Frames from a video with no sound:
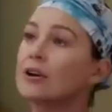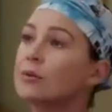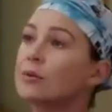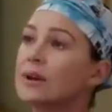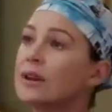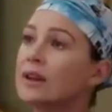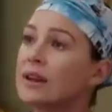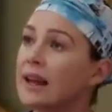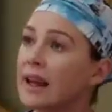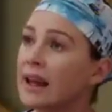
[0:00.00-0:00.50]
I don't
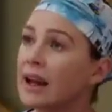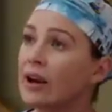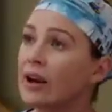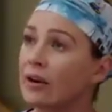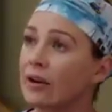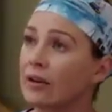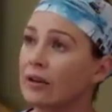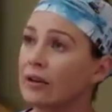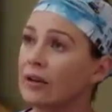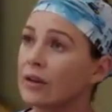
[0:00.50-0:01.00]
really
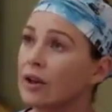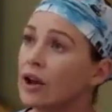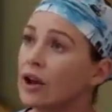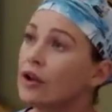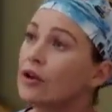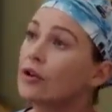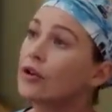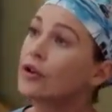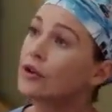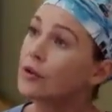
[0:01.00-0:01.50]
care.
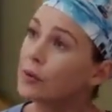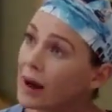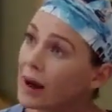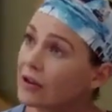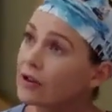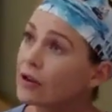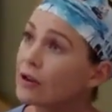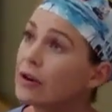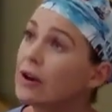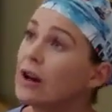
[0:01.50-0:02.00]
You're the
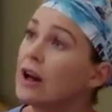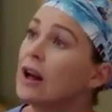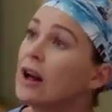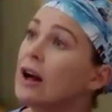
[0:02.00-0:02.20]
director